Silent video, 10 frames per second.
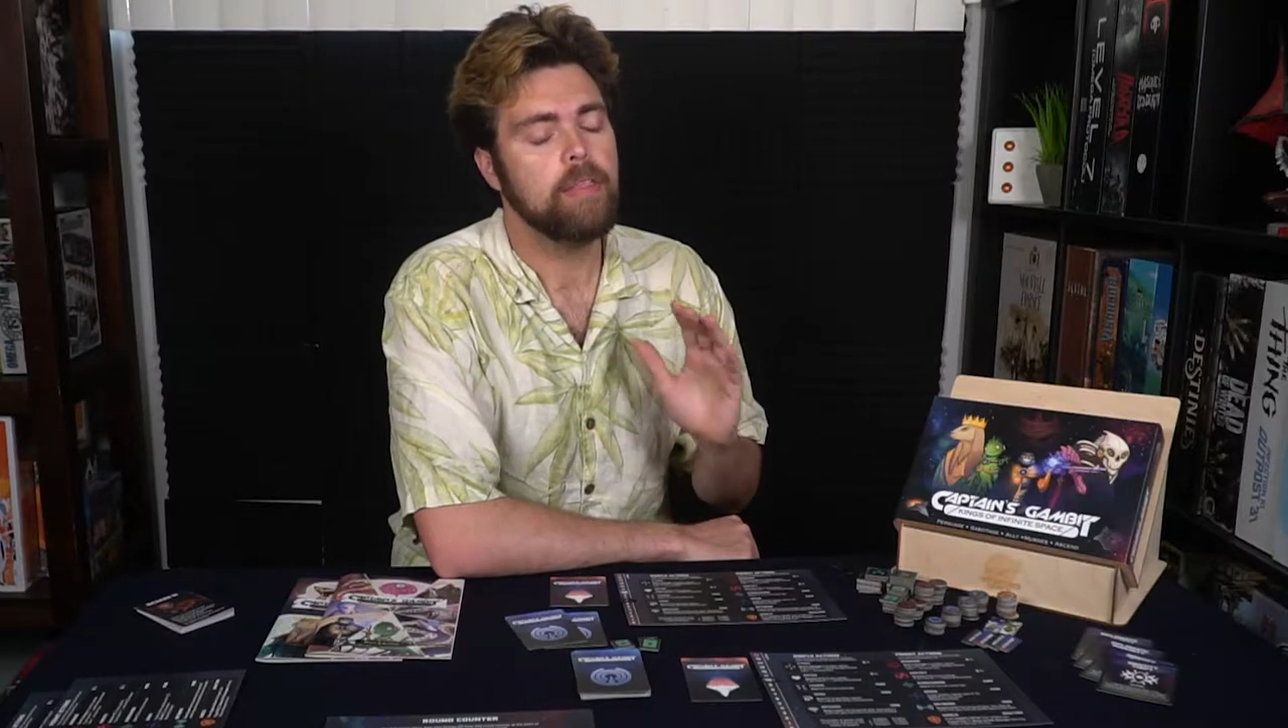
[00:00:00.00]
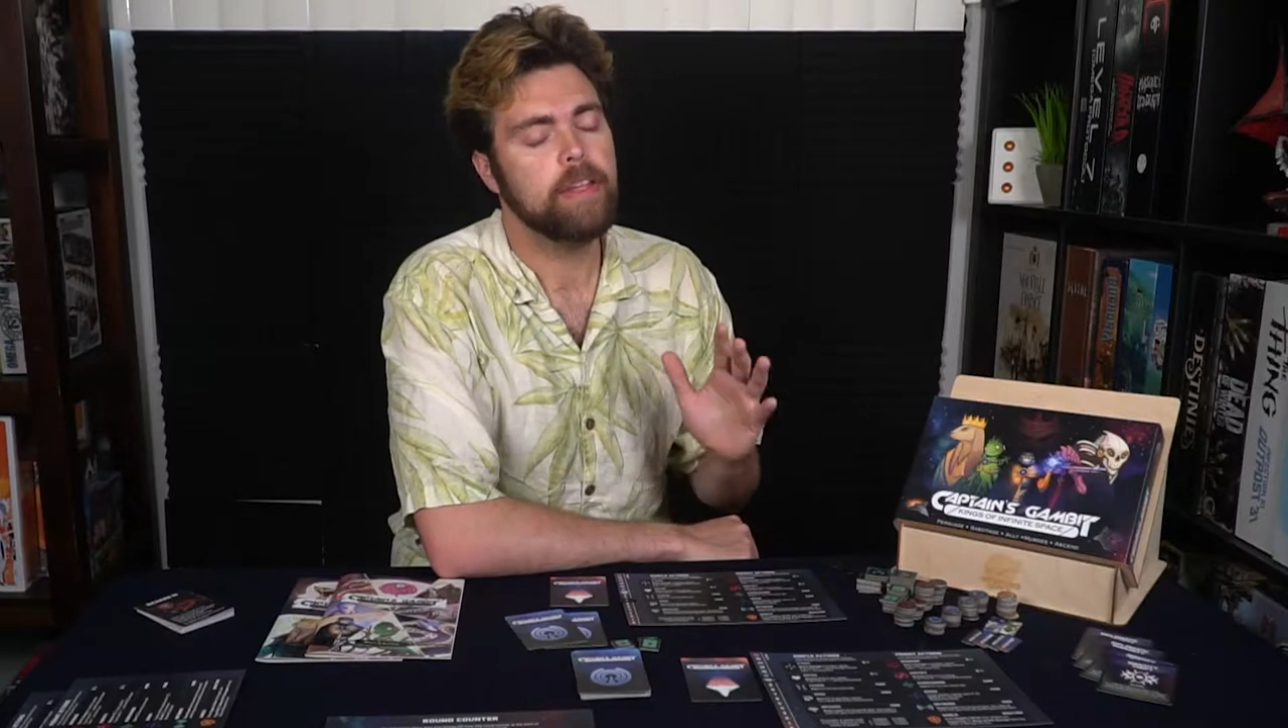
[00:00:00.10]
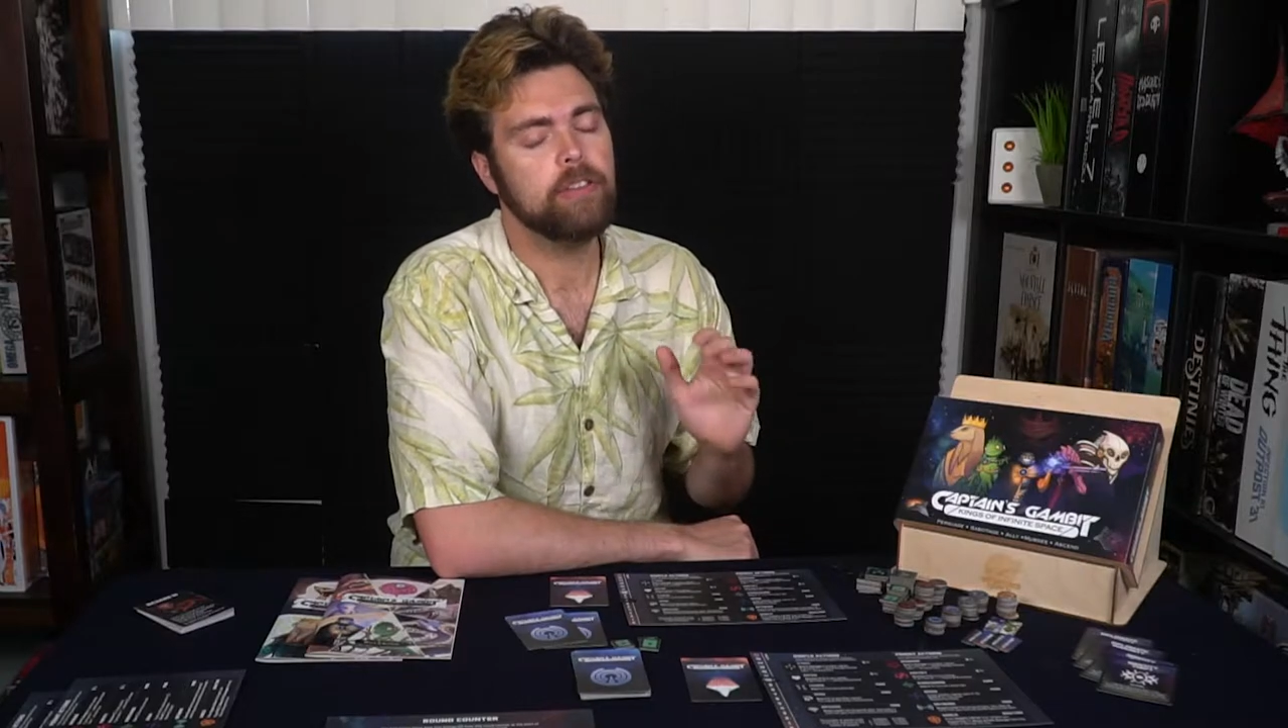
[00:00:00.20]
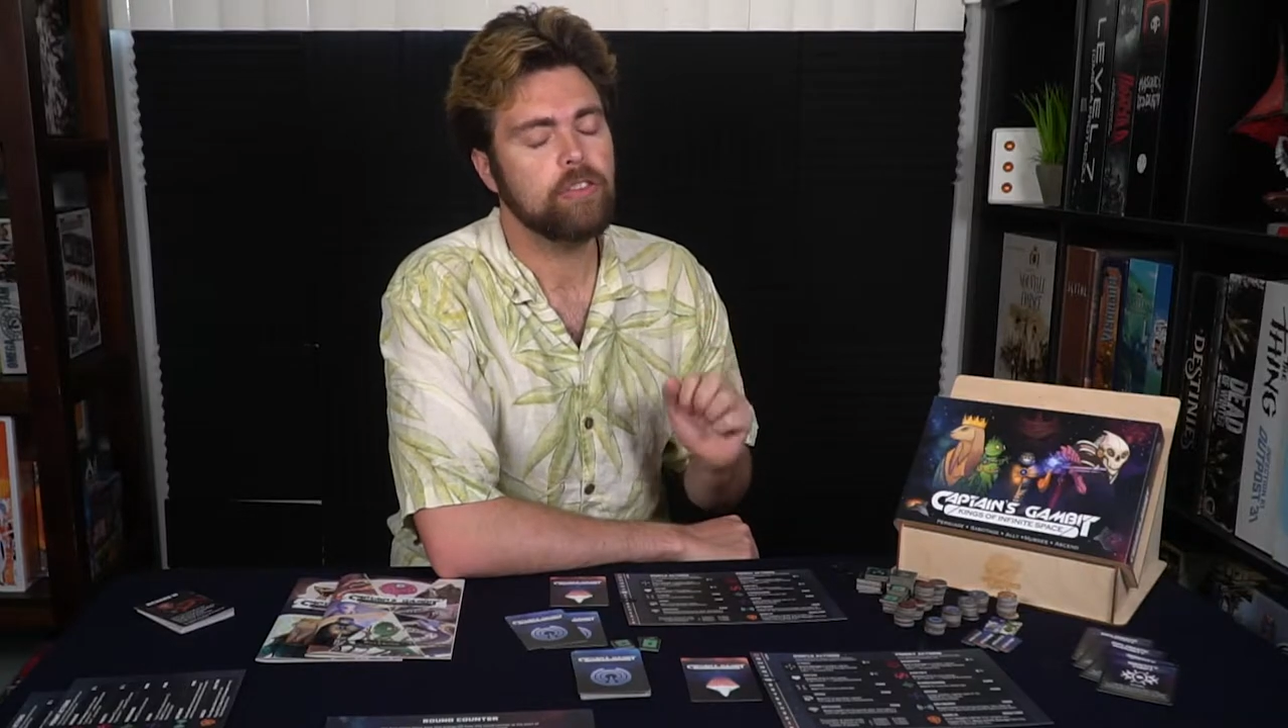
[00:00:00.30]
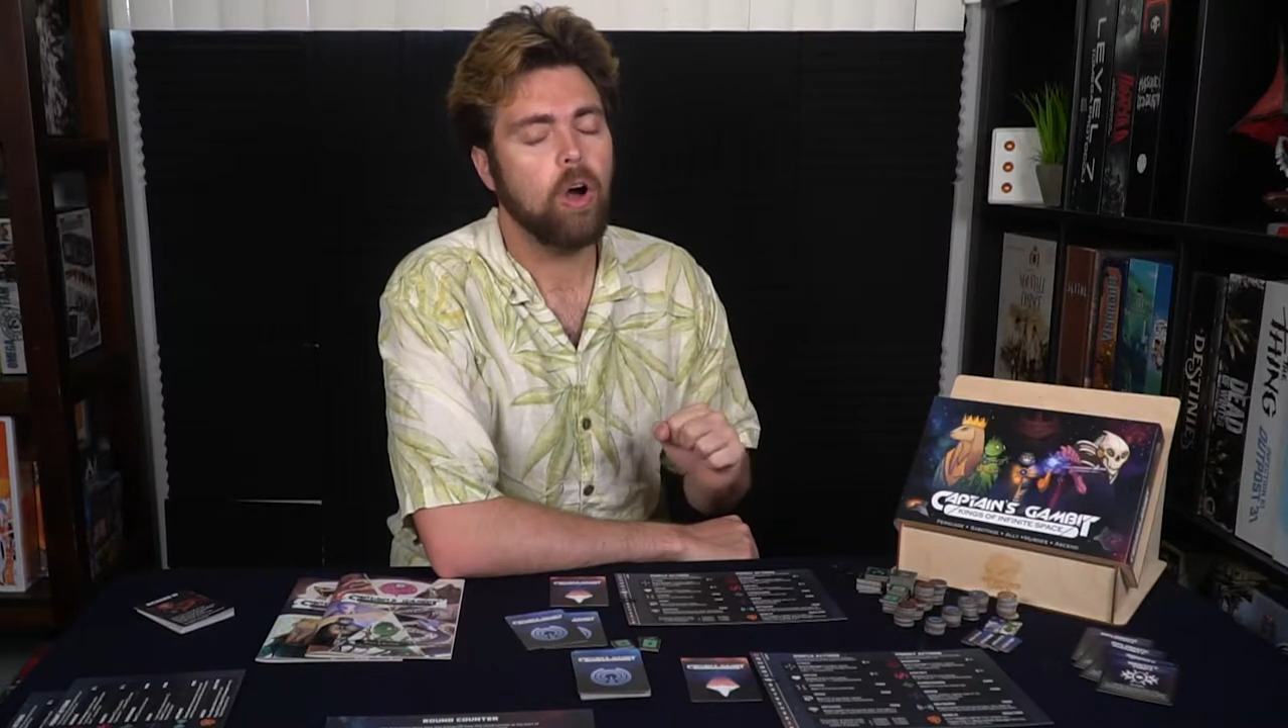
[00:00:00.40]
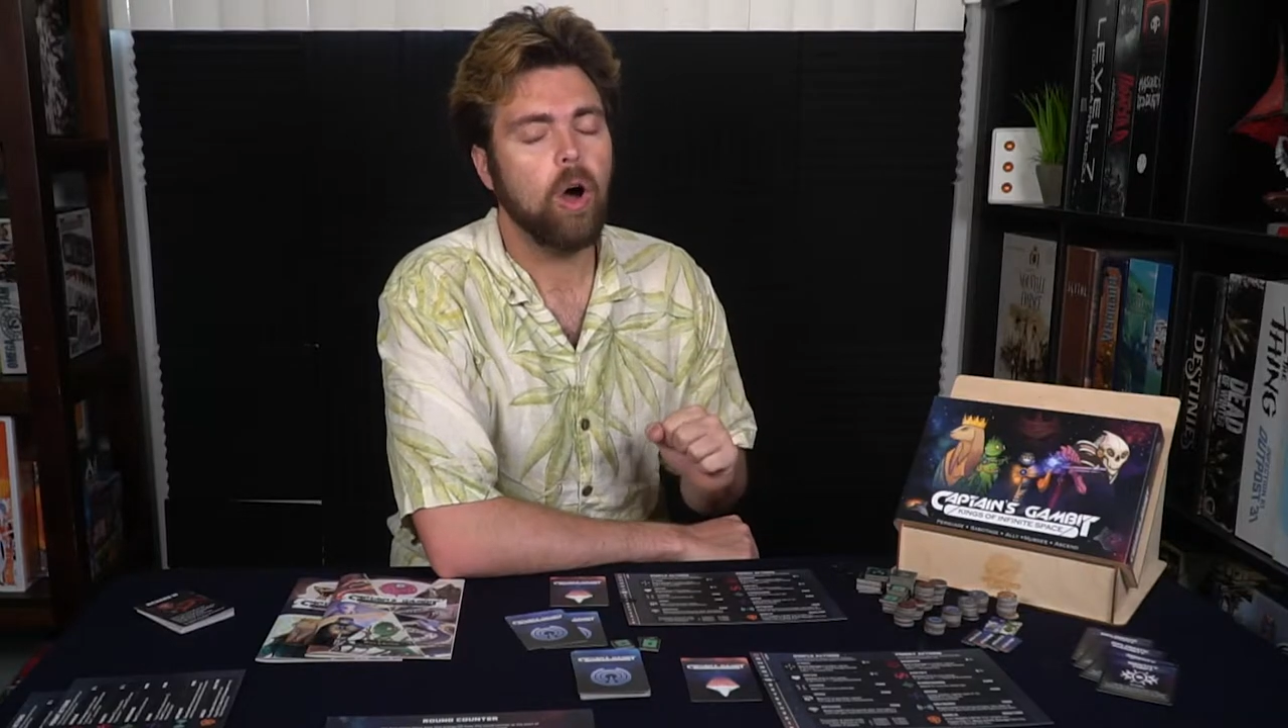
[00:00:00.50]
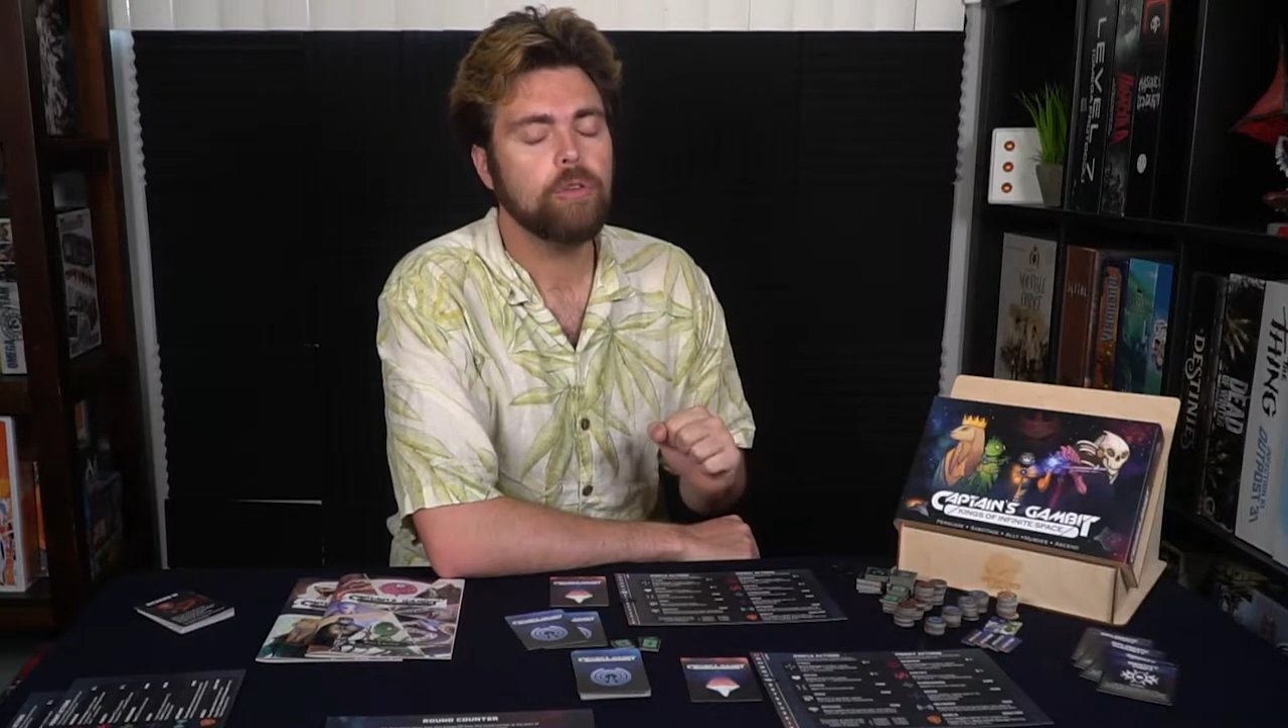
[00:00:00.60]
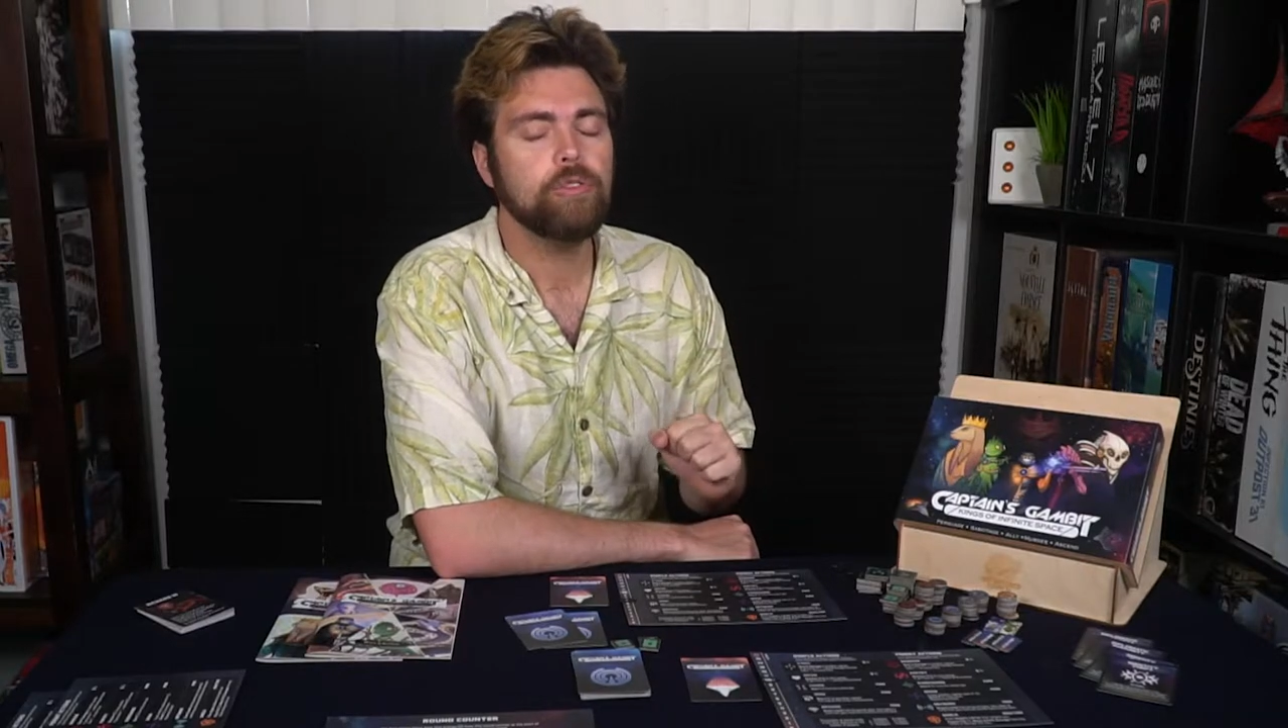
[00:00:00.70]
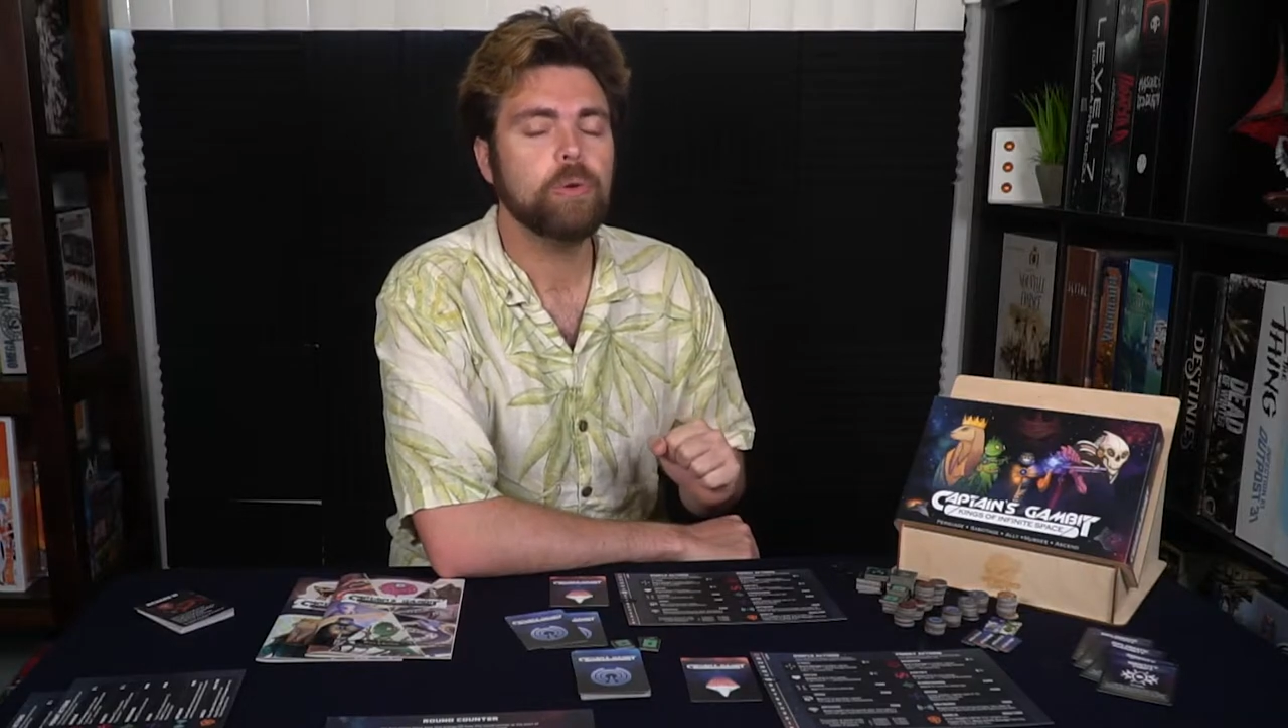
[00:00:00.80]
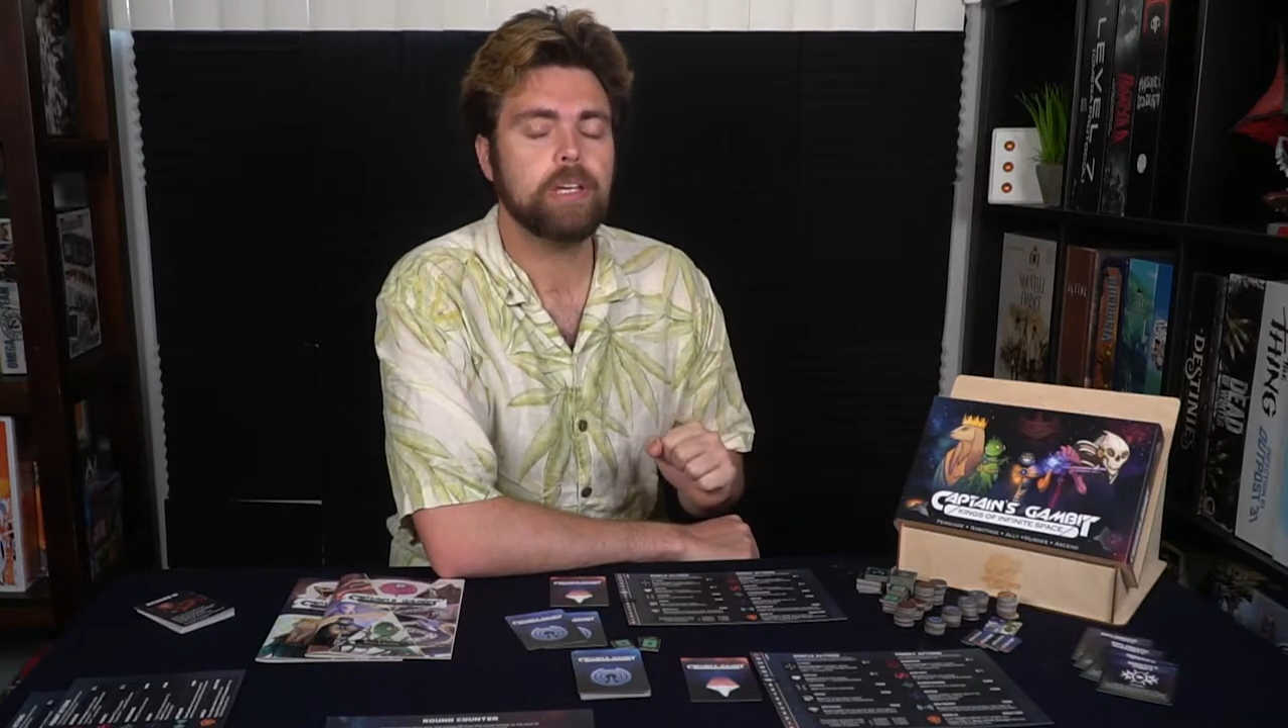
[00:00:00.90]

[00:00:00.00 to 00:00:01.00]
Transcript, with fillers: that is also